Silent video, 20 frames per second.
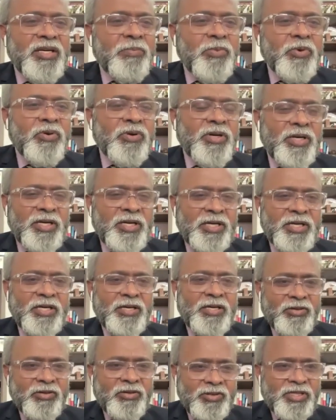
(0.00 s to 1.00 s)
deboarded
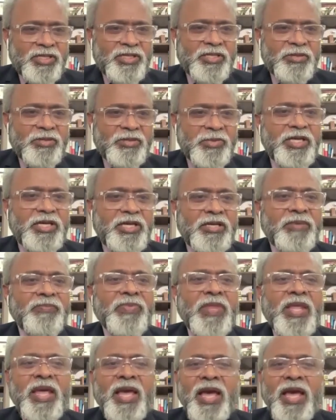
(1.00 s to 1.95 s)
to just be